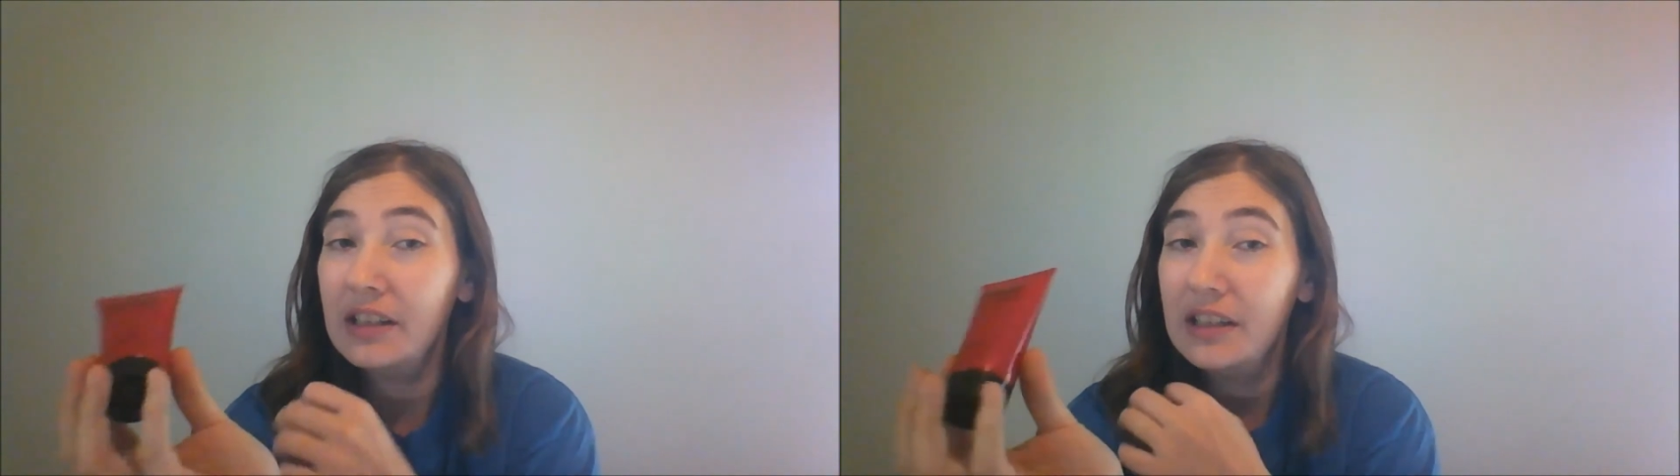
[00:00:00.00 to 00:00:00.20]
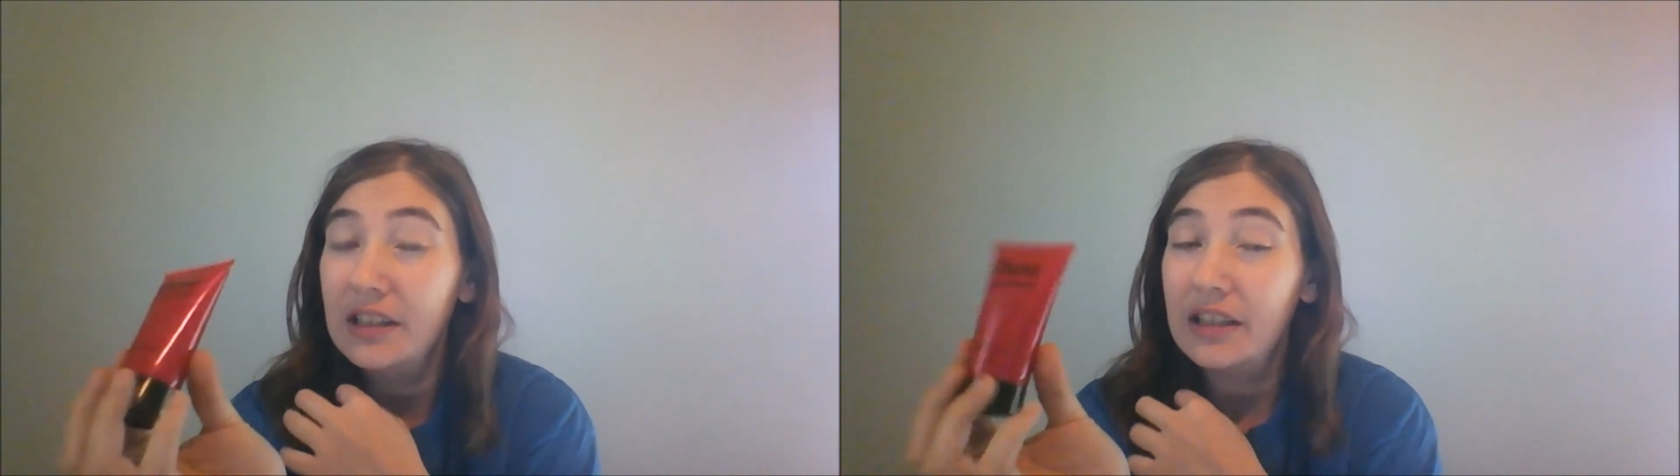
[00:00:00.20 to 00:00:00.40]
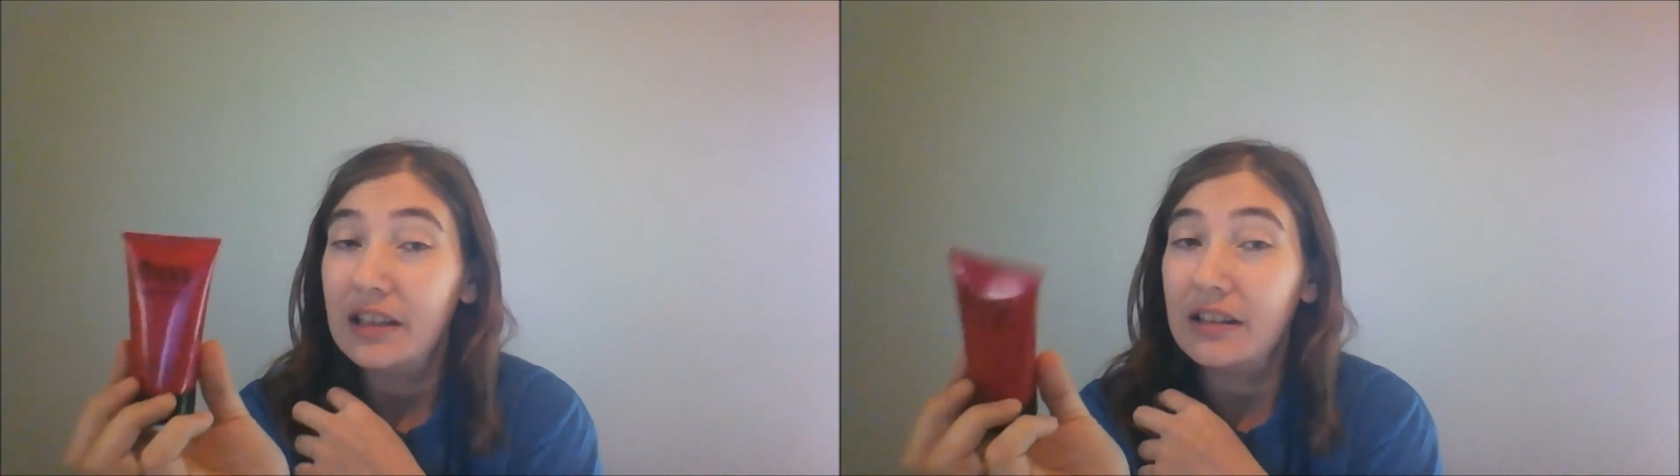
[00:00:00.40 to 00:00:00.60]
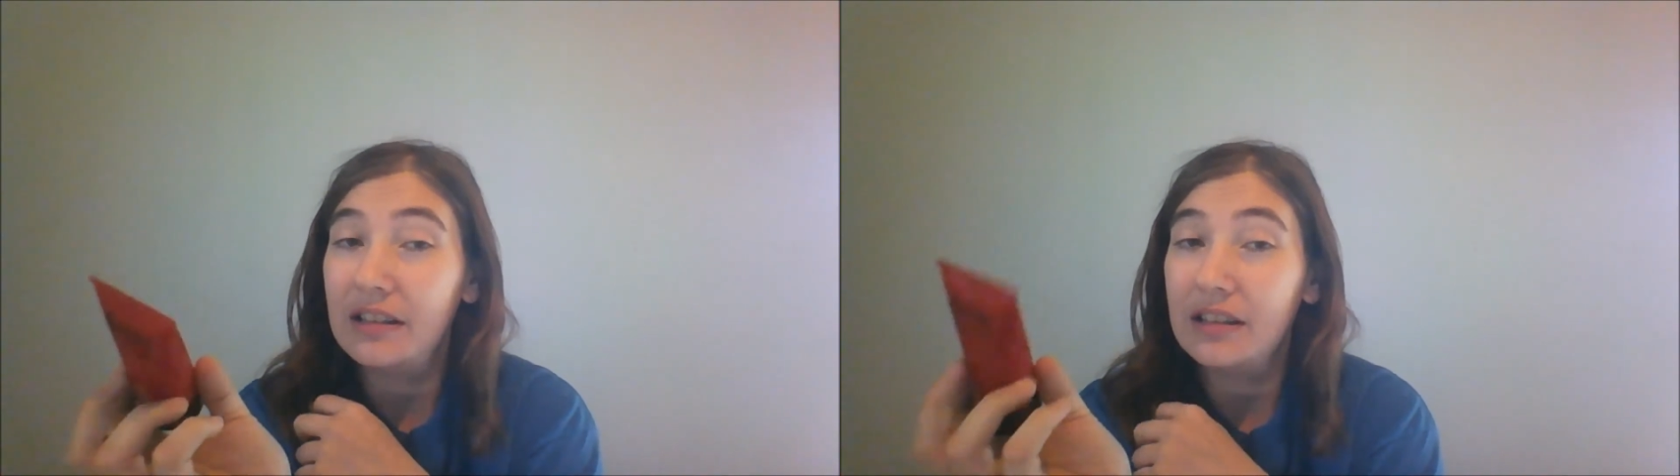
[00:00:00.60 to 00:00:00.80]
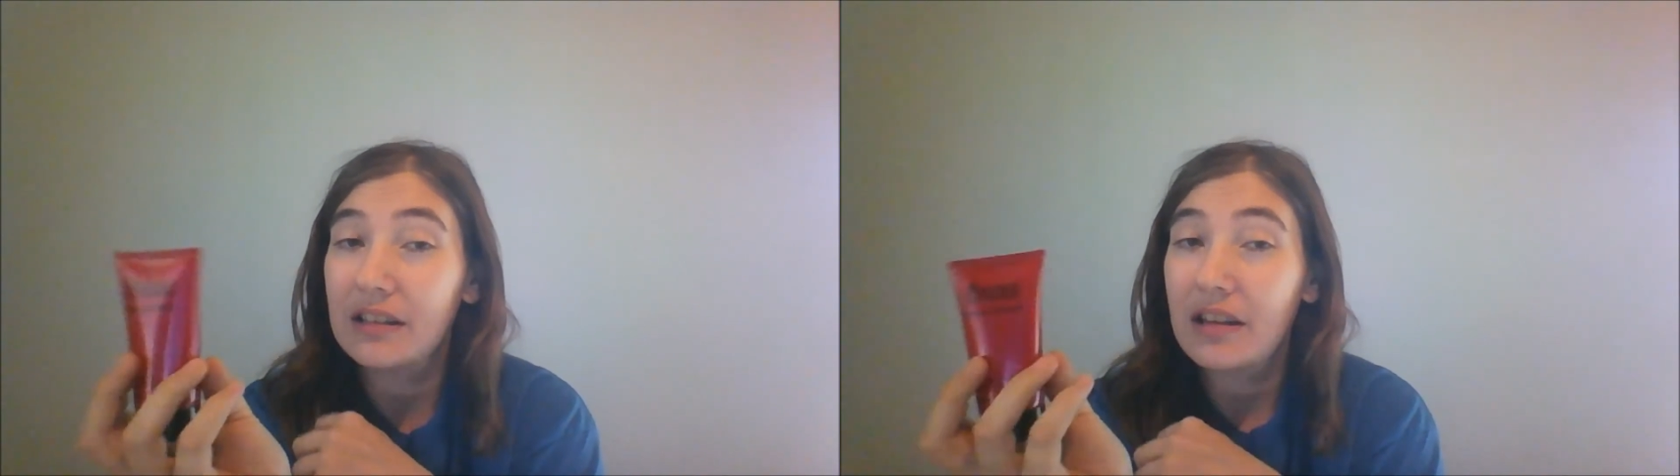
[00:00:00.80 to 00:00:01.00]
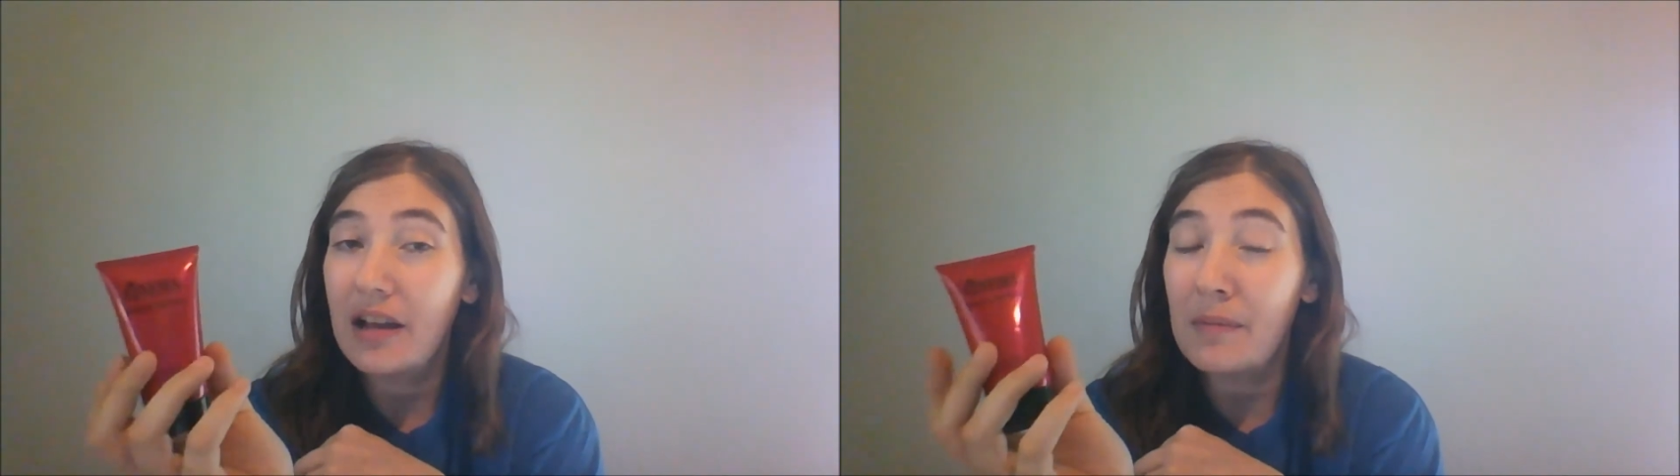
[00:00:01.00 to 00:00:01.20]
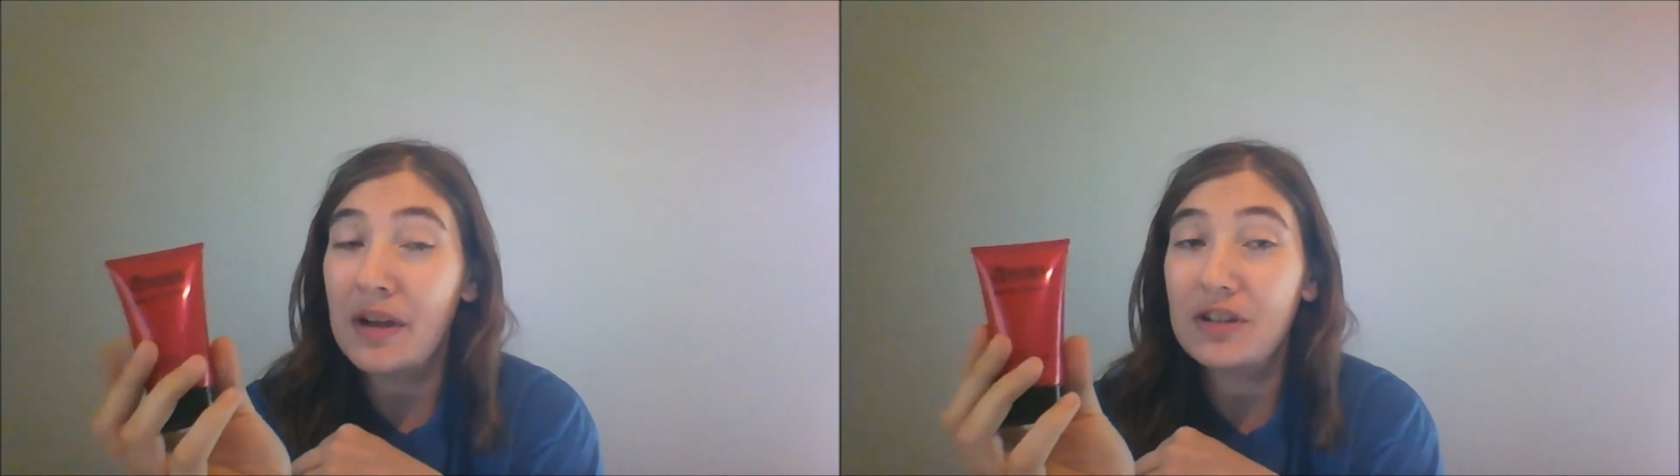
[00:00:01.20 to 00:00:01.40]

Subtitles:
I wouldn't say